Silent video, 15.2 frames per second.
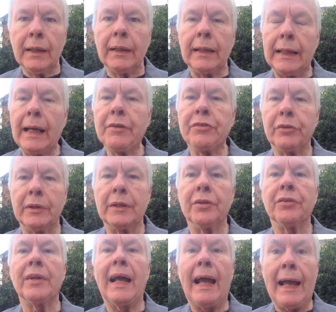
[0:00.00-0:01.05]
The answer
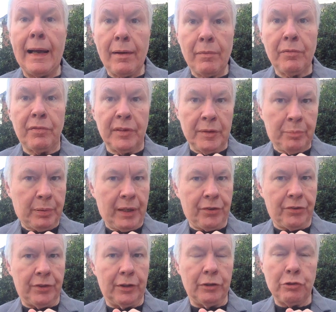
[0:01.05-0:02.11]
is every
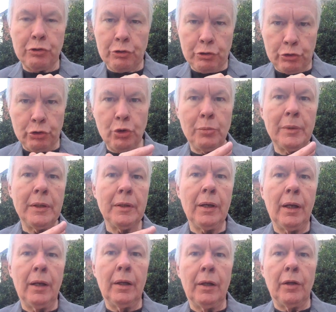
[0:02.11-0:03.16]
president, Truman
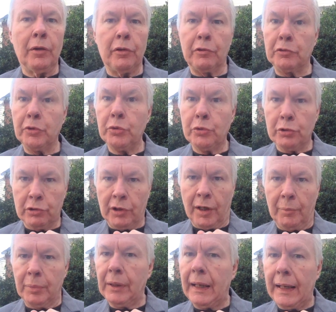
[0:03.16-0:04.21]
through
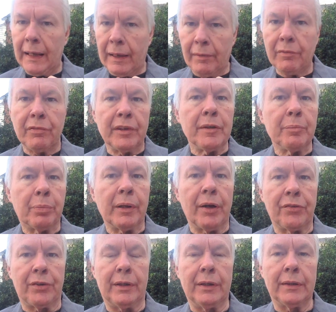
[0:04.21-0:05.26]
Trump, every
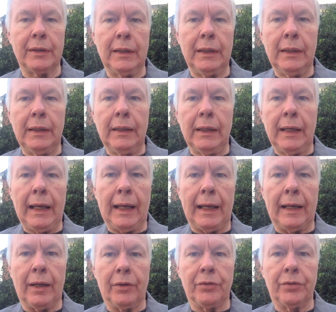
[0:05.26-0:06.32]
president
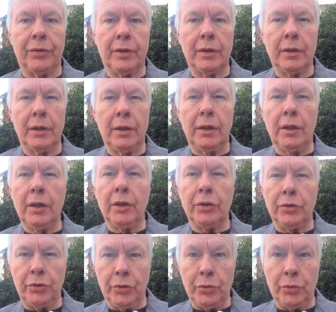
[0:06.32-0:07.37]
has
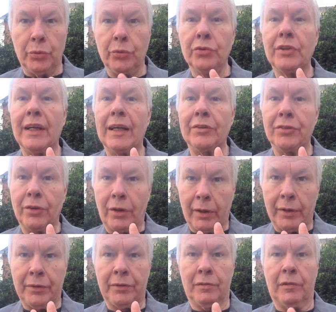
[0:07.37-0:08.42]
used, has
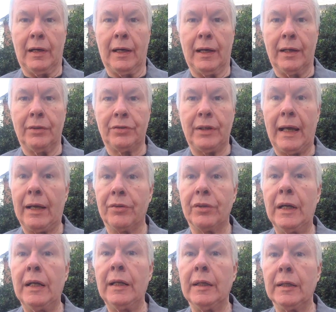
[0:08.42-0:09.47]
authorized, has
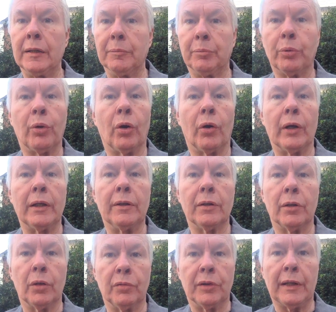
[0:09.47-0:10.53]
employed
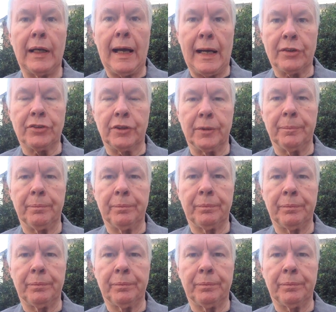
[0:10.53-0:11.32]
covert action,